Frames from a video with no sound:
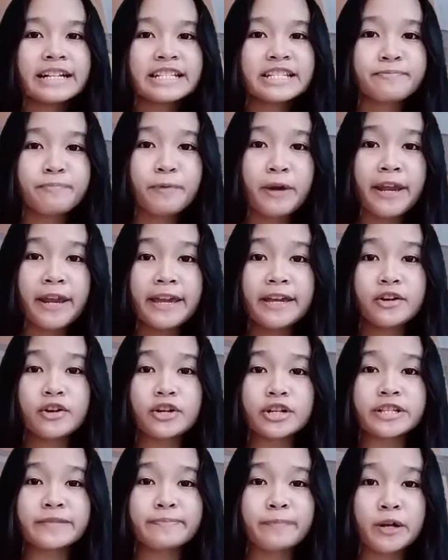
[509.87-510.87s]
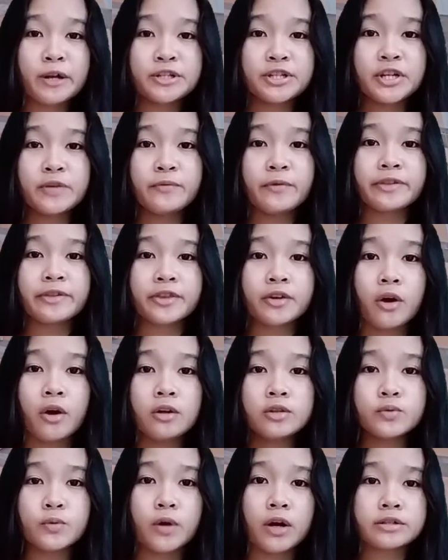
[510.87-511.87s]
Spraying or sponging with
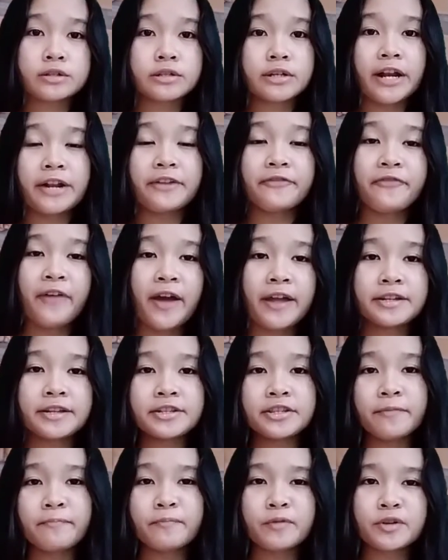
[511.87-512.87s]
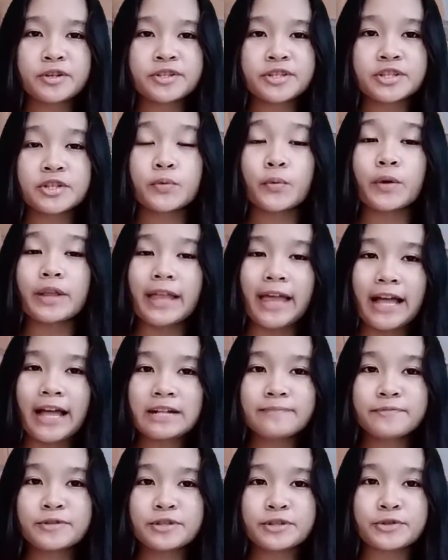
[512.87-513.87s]
cold water and fanning the person will
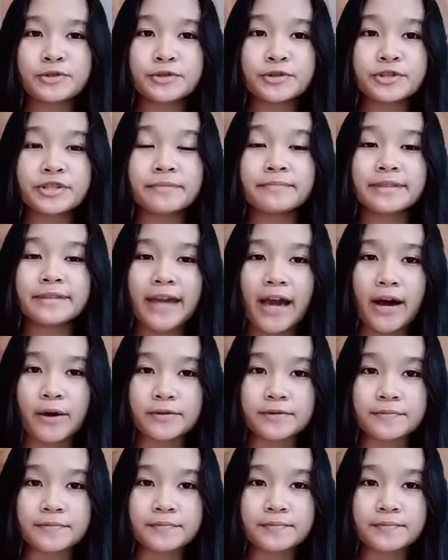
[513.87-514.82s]
help to cool them down.